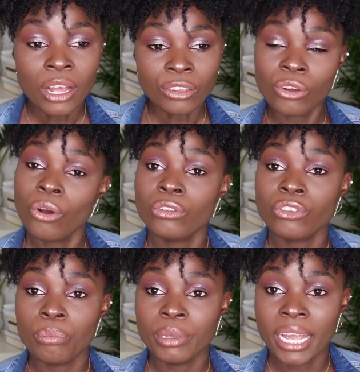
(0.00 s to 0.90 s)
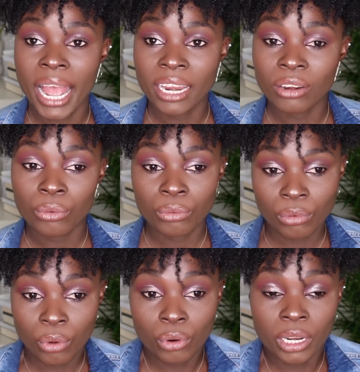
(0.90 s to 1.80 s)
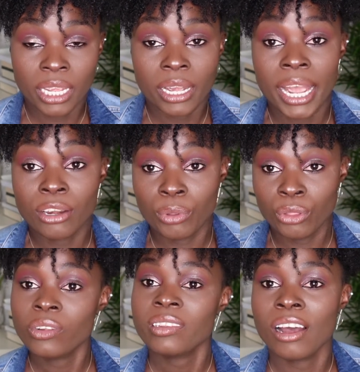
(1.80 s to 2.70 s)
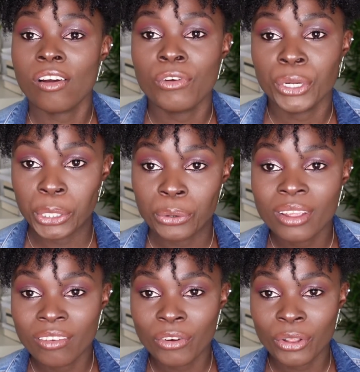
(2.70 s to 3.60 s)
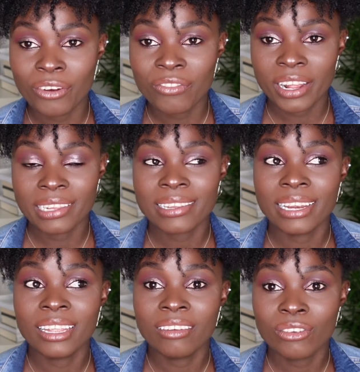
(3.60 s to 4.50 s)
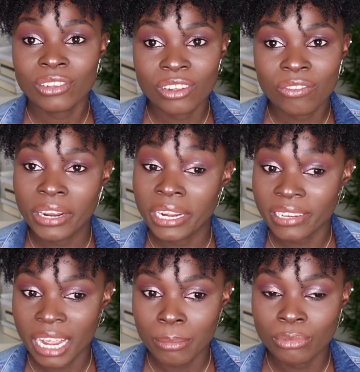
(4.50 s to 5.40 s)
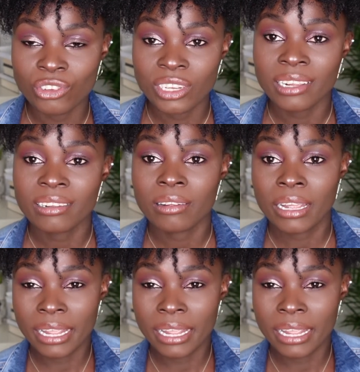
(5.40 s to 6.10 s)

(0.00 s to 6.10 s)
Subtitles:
So also be kind or kind with yourself when you're looking for your friends, and give yourself like time to just